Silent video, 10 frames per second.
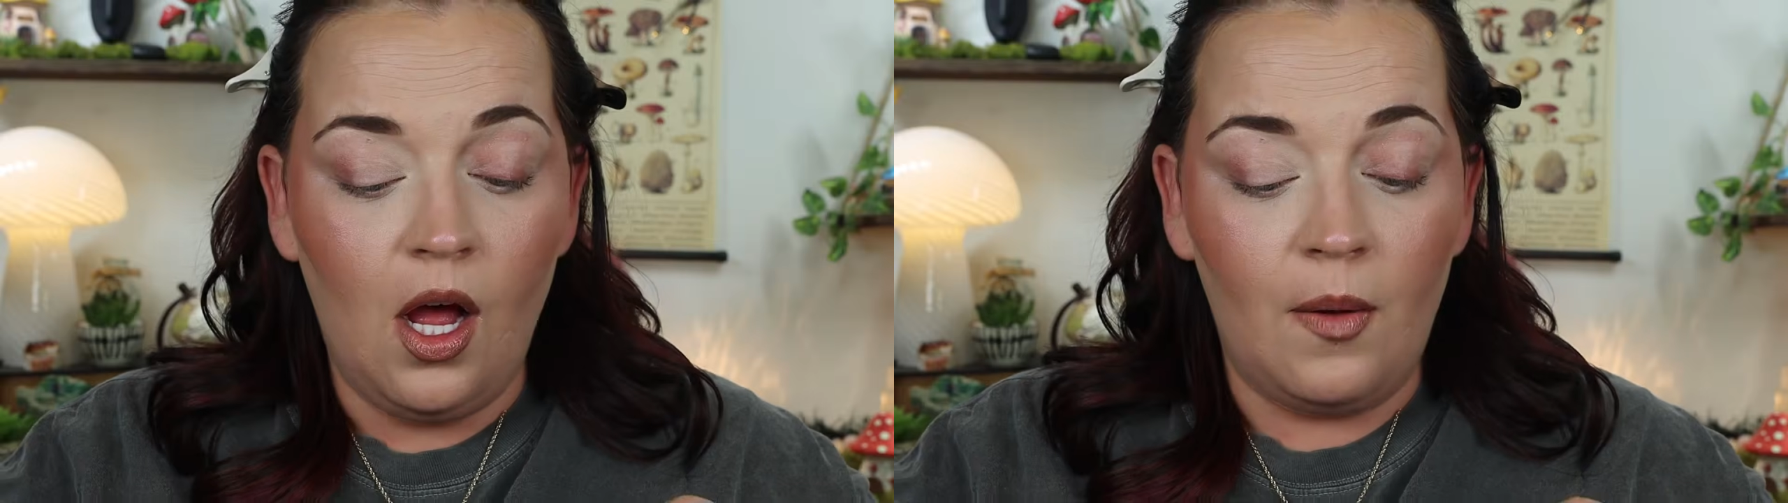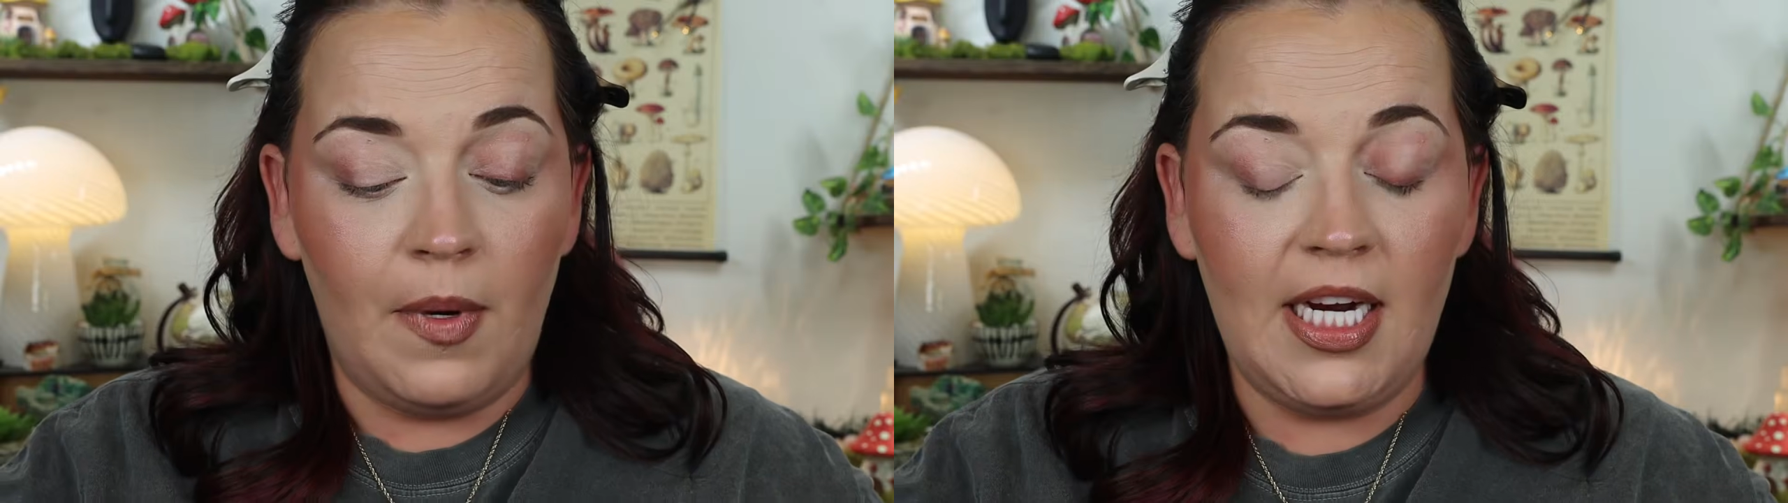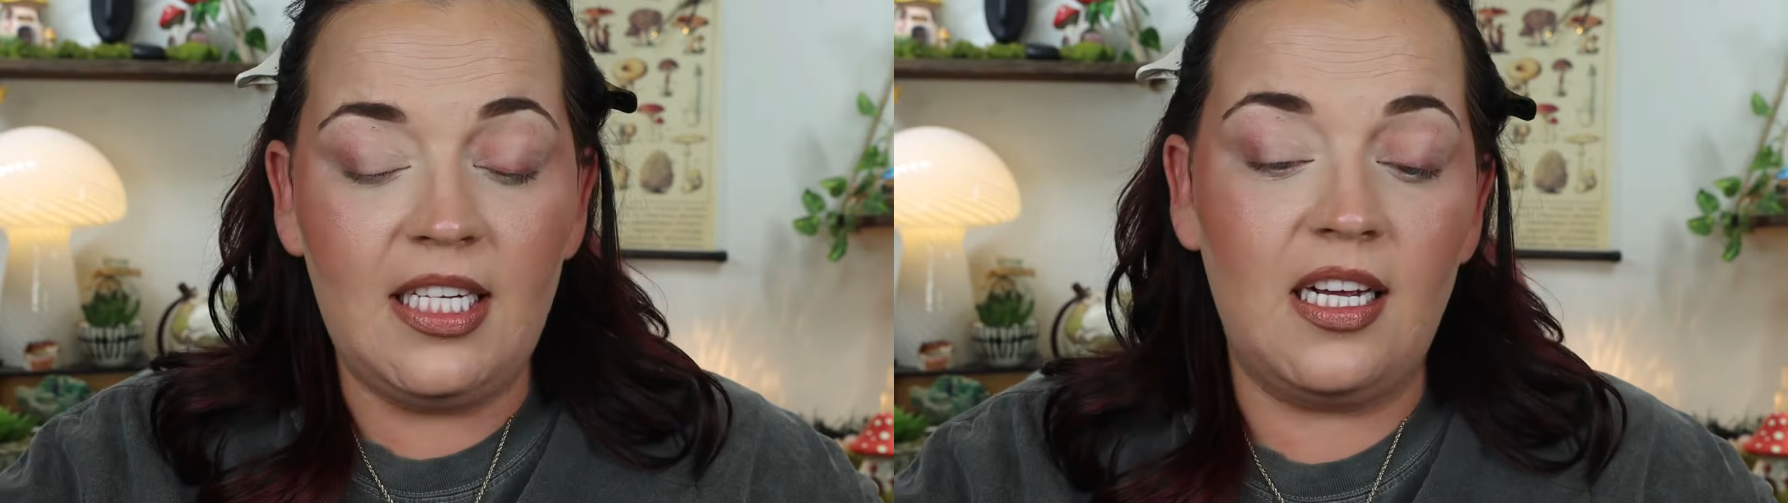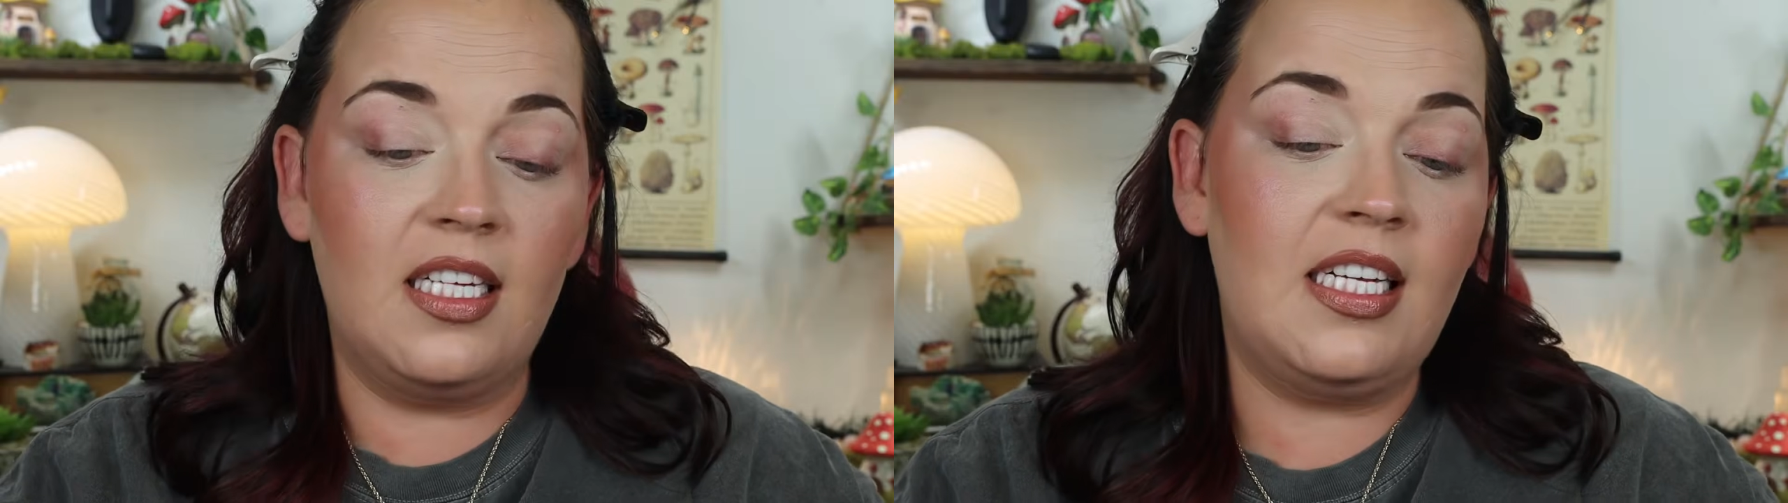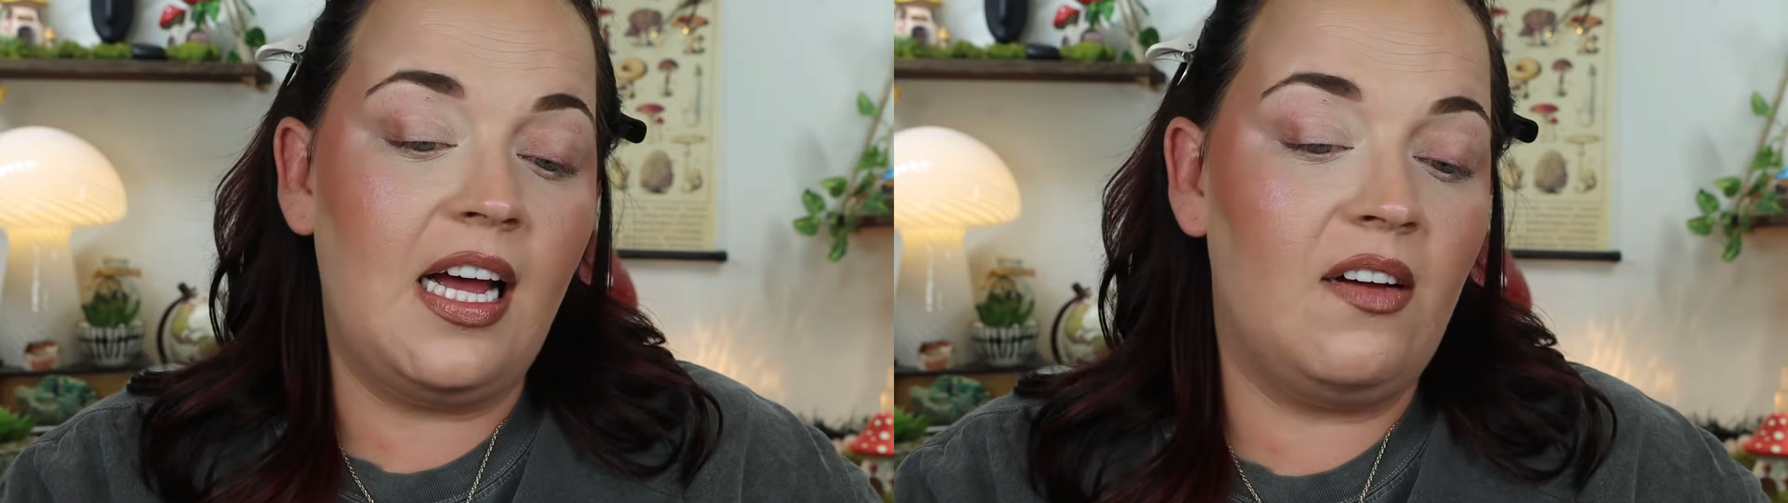but it
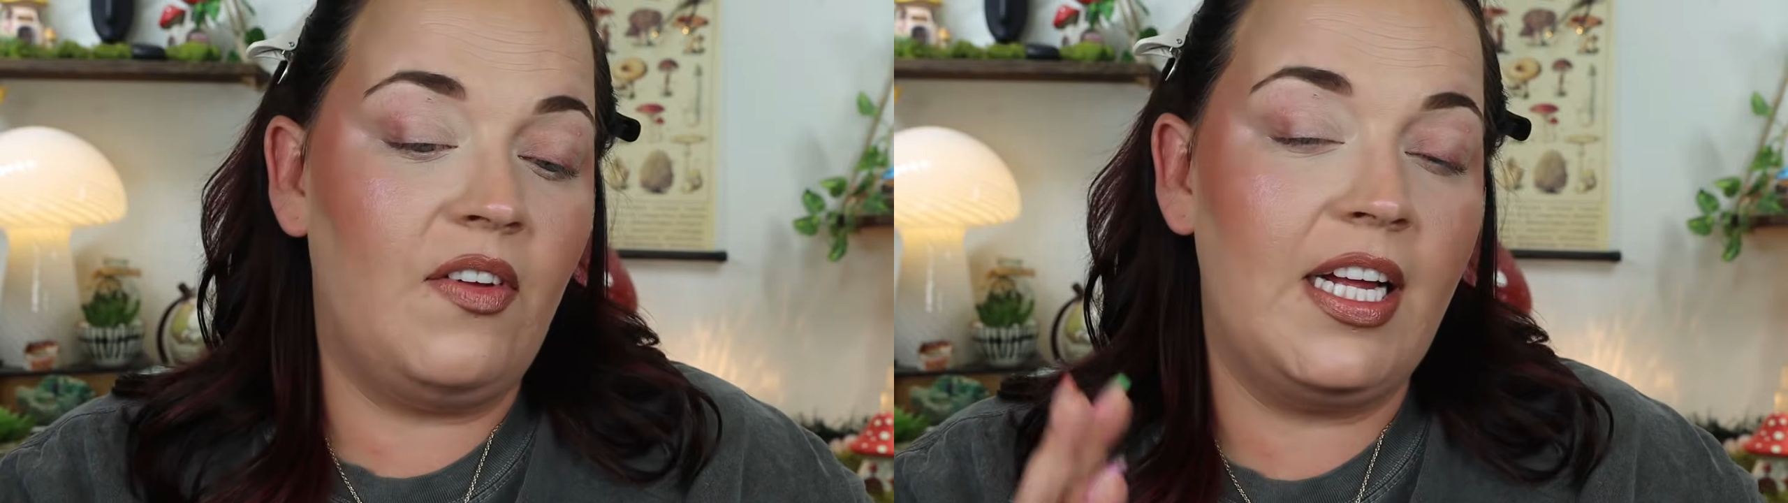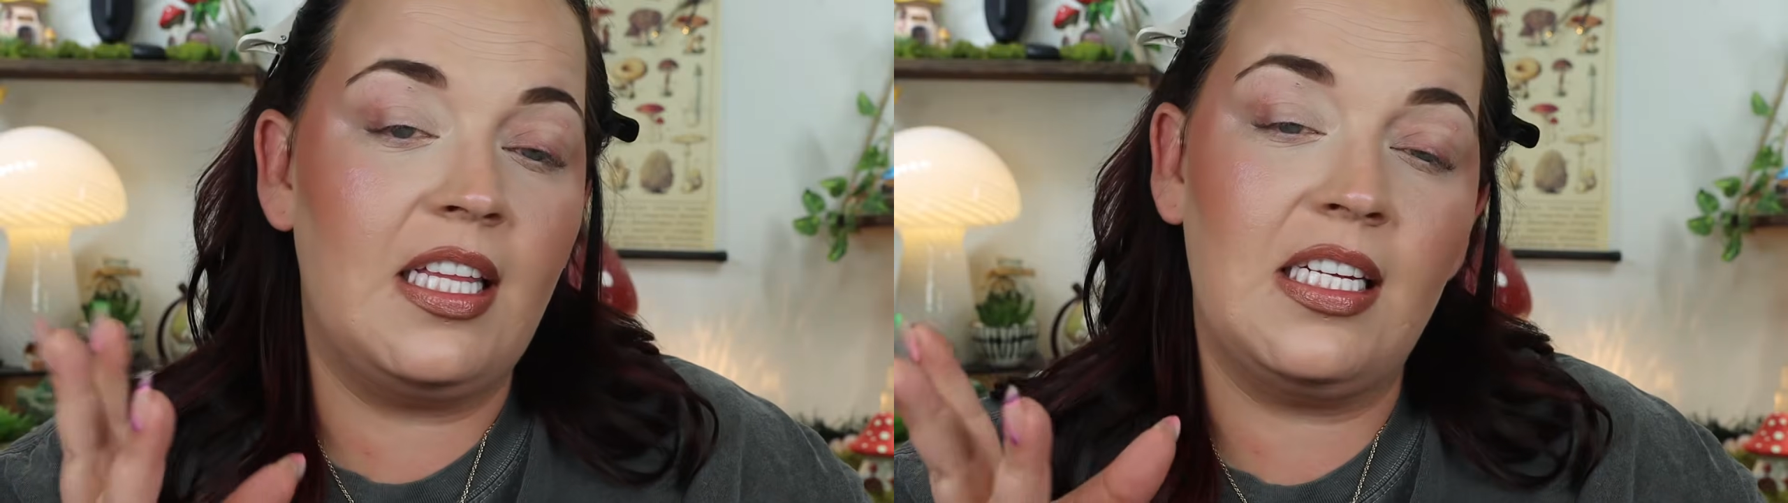does have like